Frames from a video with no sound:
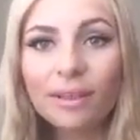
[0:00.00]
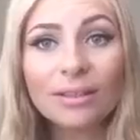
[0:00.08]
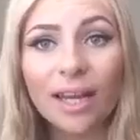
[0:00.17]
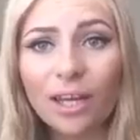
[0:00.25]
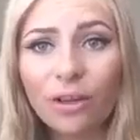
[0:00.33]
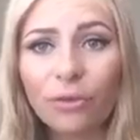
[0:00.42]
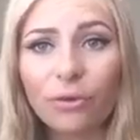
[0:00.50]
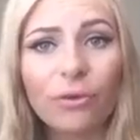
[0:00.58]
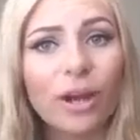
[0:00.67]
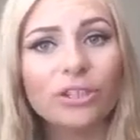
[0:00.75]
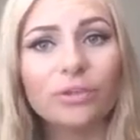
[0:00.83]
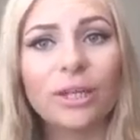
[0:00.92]
getting through
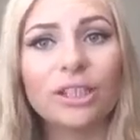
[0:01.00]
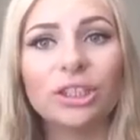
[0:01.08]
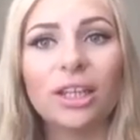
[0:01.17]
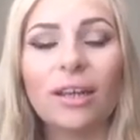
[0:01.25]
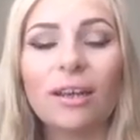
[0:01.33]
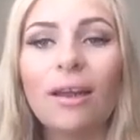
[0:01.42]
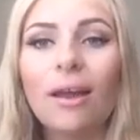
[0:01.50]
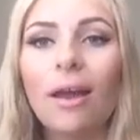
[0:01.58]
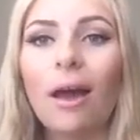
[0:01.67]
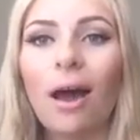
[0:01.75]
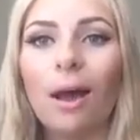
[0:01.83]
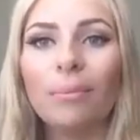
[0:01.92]
graduation,
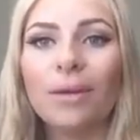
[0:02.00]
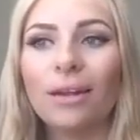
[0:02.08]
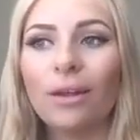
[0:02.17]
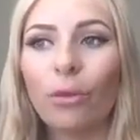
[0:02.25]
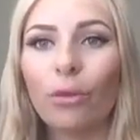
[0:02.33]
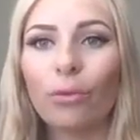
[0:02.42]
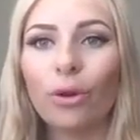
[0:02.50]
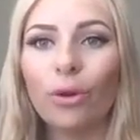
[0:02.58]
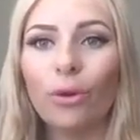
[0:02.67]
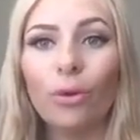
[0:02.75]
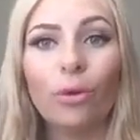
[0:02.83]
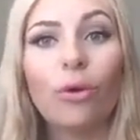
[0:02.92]
getting
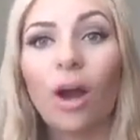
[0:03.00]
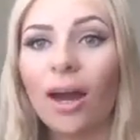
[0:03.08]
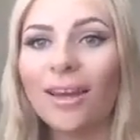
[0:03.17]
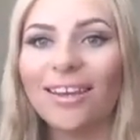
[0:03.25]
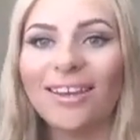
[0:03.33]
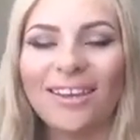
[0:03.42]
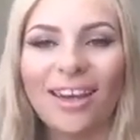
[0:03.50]
through crying,